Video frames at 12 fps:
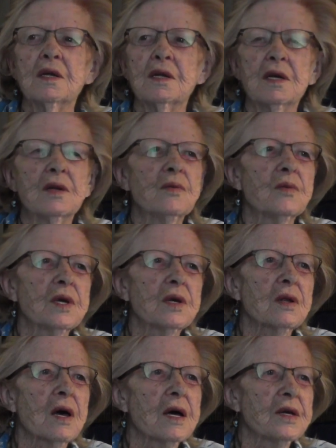didn't
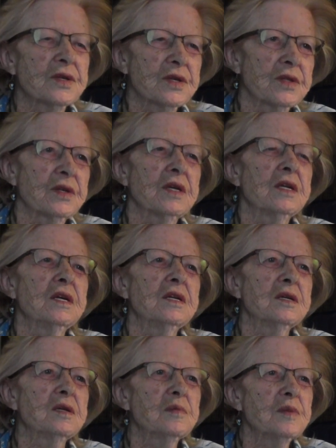realize that they
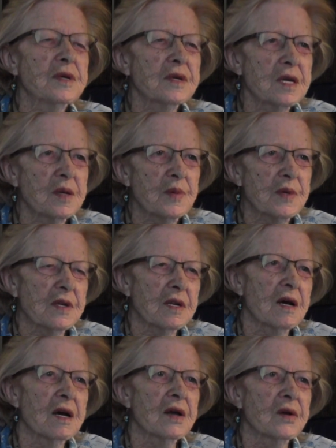needed to be keeping
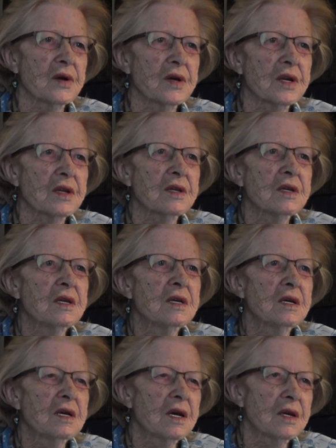an eye on it,
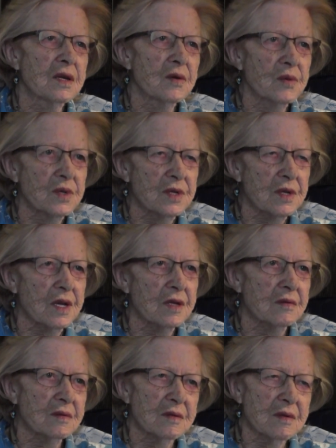and it was let